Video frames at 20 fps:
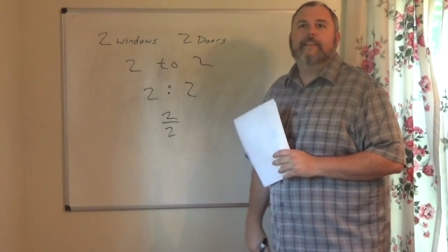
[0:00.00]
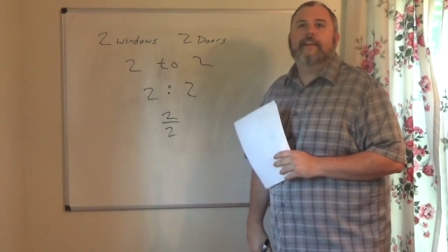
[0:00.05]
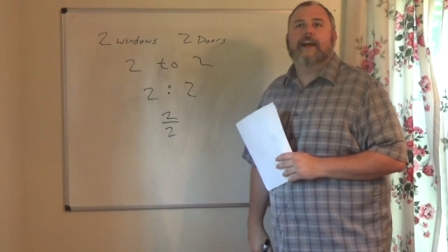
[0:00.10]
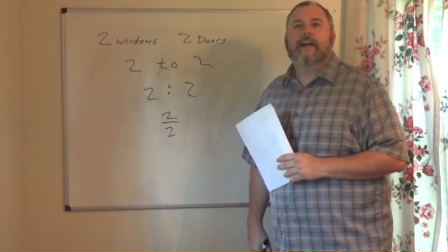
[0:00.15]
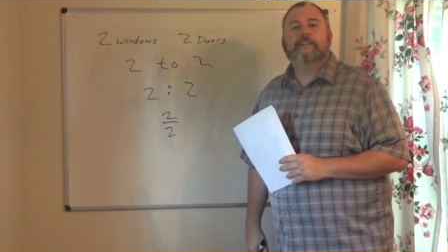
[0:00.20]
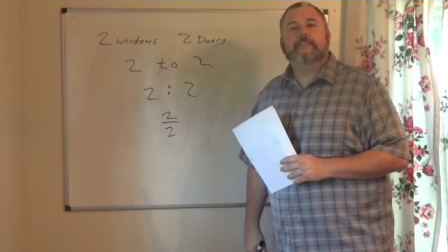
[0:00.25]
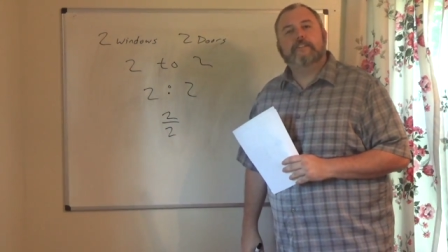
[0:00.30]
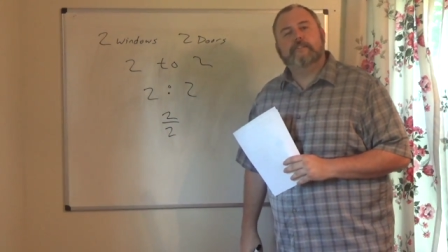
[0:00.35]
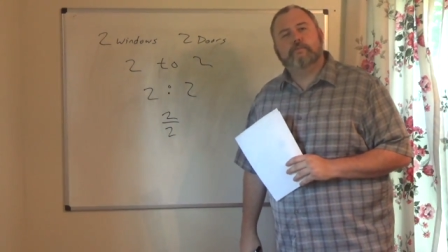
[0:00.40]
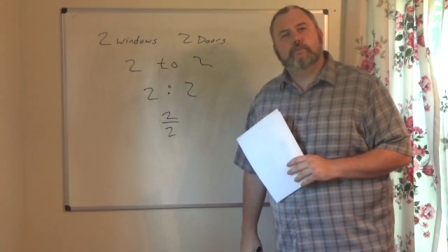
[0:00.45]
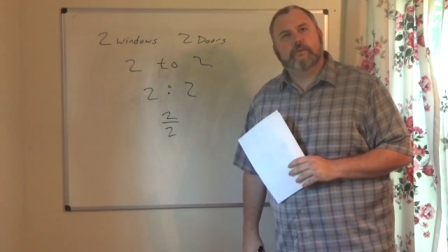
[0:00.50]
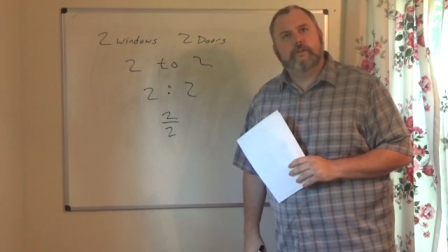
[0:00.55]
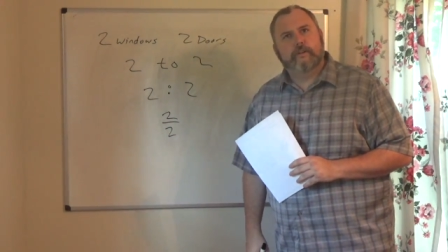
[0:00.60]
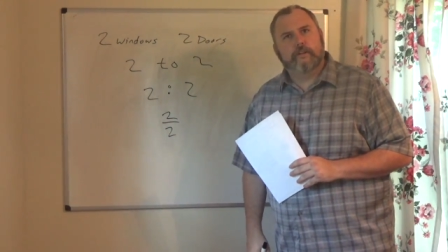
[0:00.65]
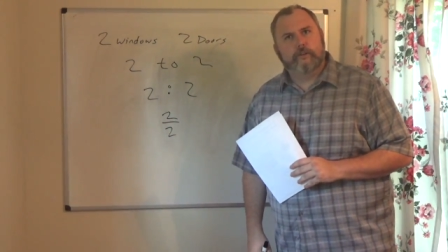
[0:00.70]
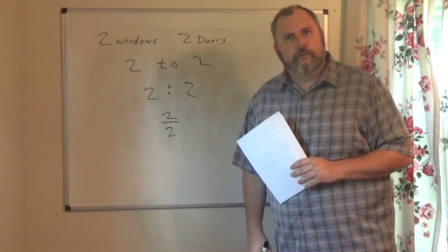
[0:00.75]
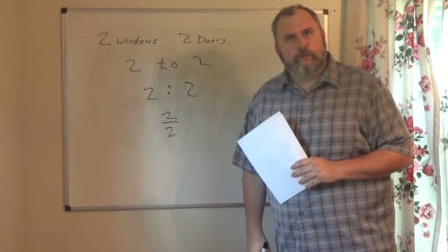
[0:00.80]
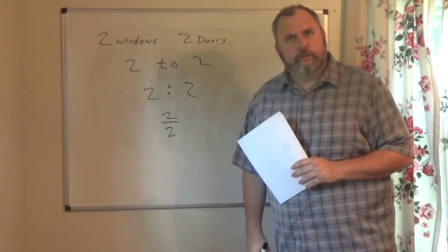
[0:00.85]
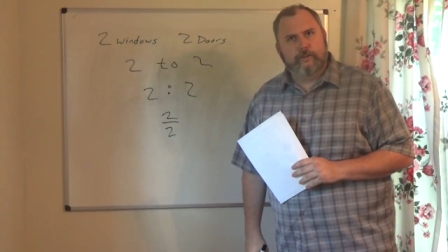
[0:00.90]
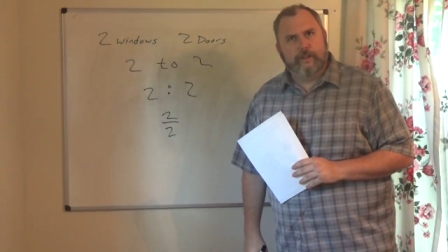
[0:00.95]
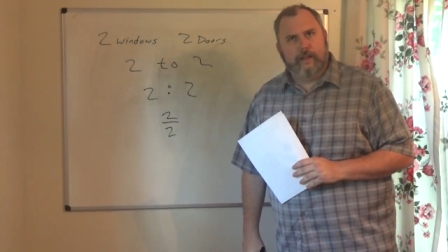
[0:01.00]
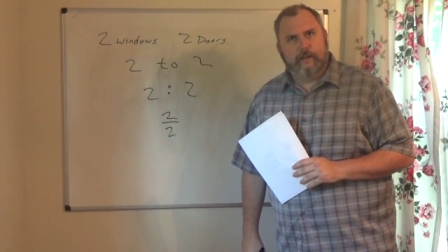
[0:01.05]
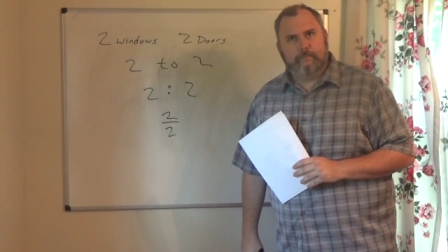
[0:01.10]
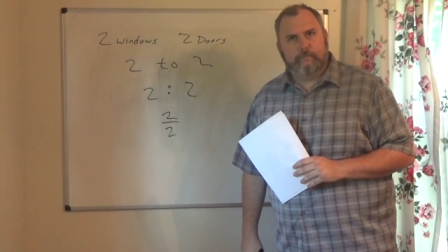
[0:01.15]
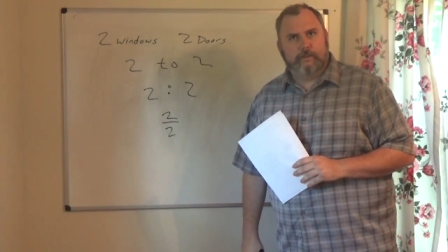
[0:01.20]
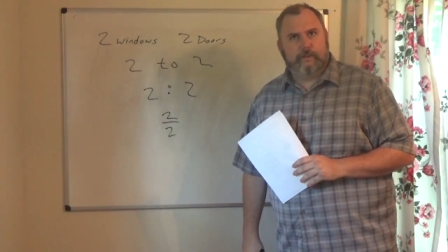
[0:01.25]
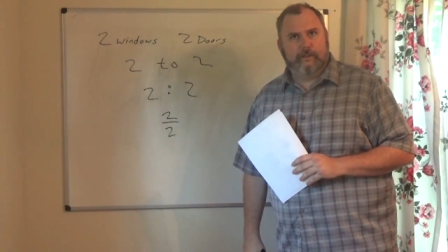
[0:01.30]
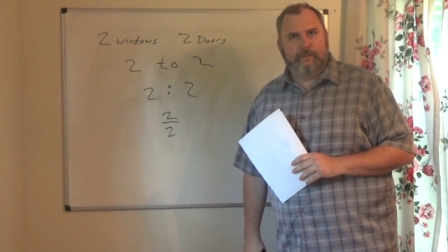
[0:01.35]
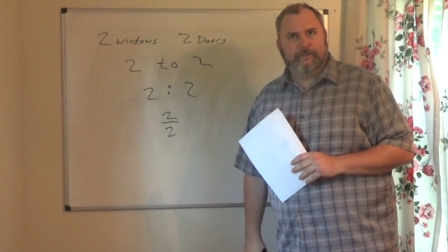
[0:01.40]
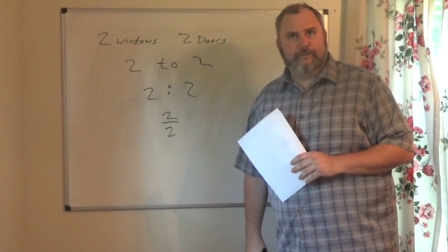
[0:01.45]
I just wanted to do that
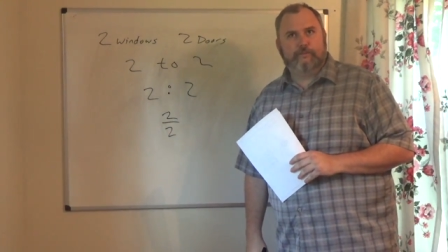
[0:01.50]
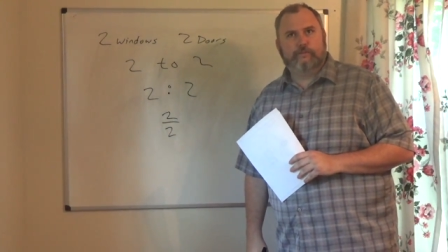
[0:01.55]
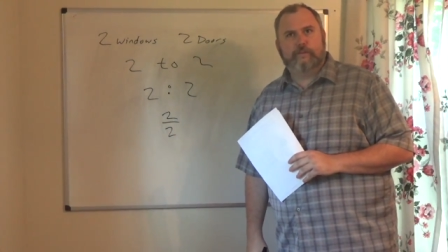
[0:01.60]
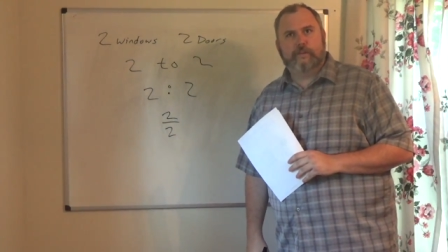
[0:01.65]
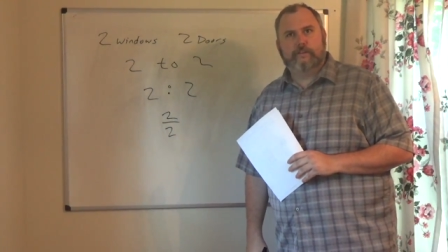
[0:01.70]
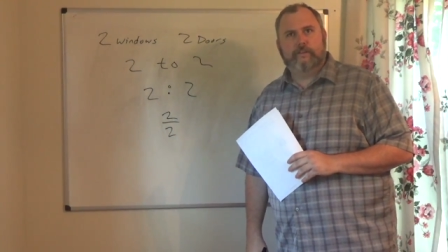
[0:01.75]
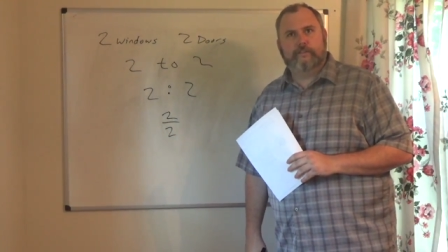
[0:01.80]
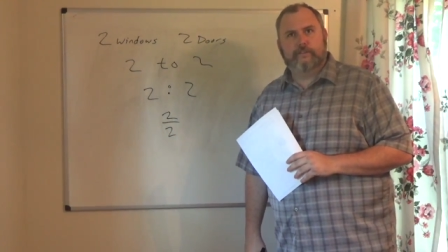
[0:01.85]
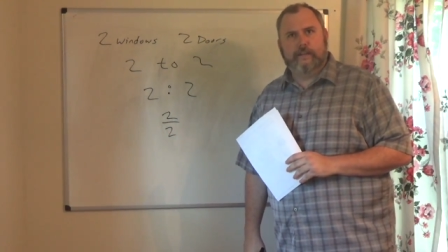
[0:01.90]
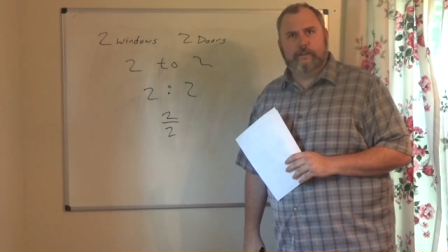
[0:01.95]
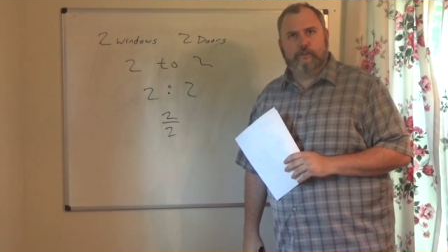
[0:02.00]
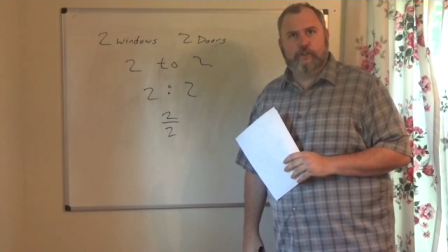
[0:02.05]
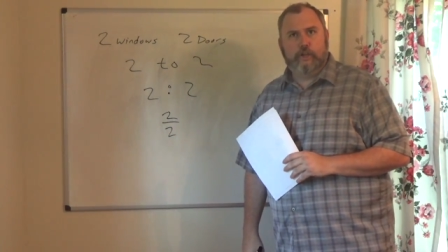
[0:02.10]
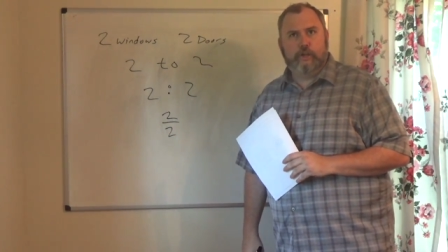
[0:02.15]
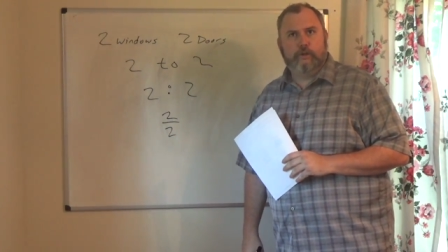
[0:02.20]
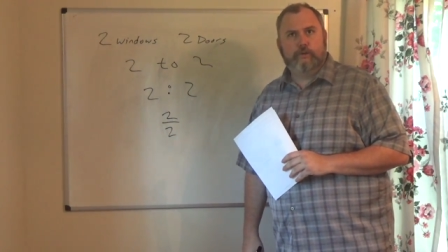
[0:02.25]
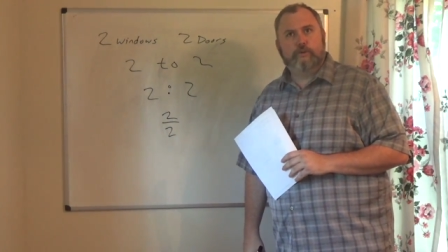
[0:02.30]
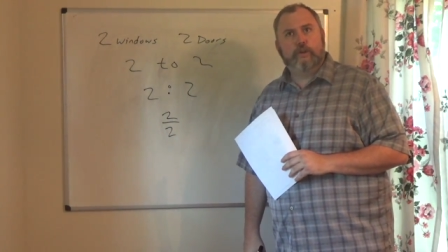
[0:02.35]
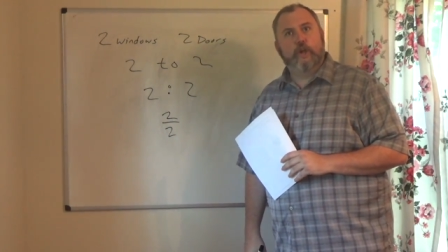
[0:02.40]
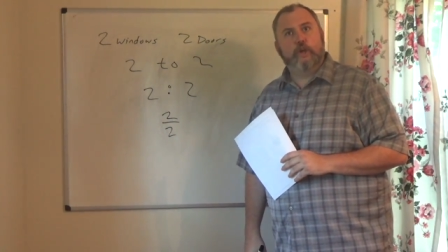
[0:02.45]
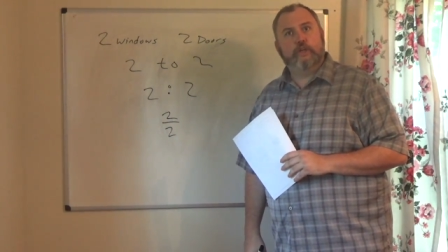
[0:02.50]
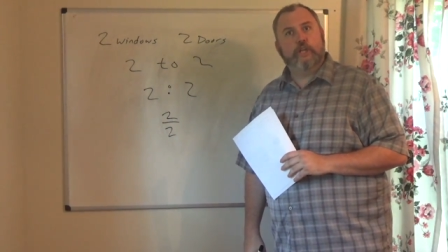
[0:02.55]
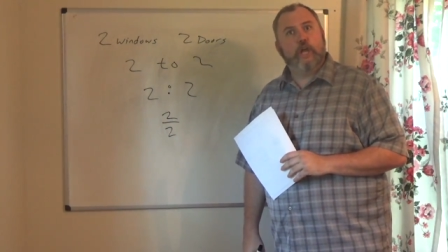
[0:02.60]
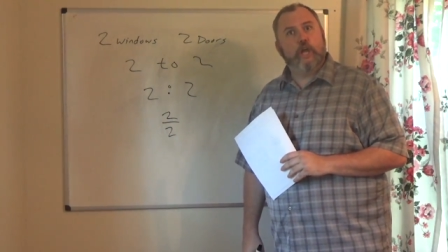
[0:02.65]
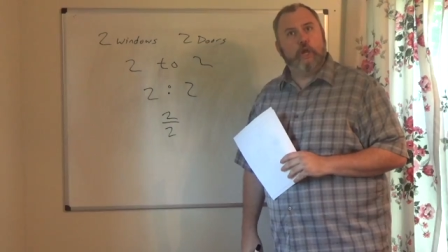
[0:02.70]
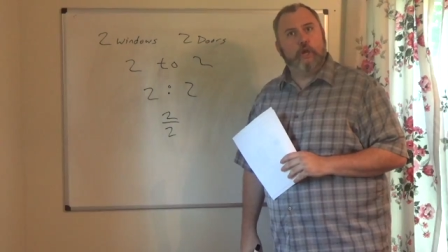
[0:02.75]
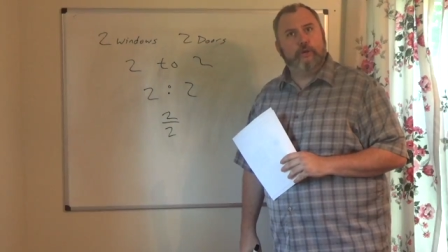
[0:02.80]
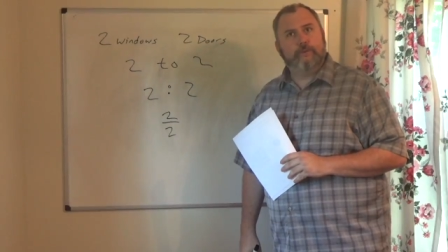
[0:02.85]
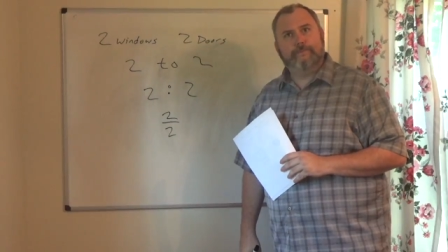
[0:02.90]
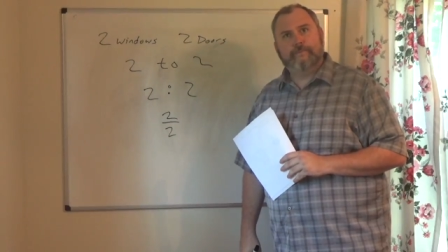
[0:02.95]
because it's fun to say 2, 2,
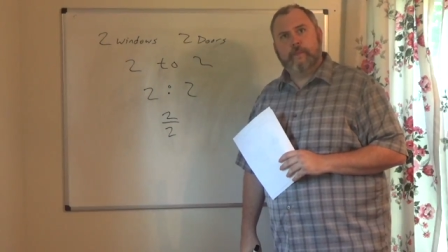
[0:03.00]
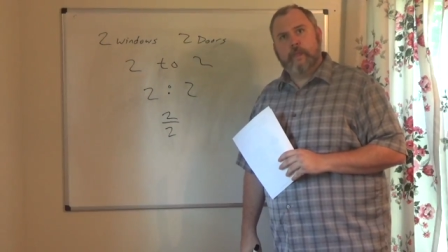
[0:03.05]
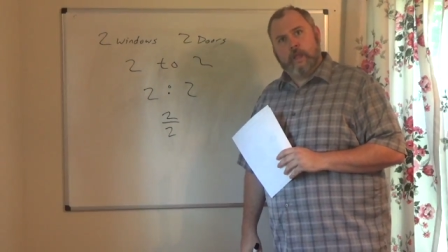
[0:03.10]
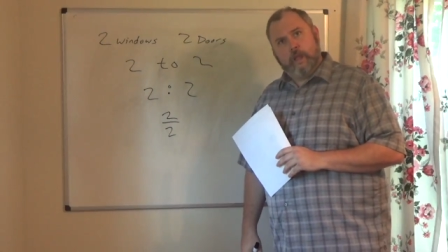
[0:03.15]
2.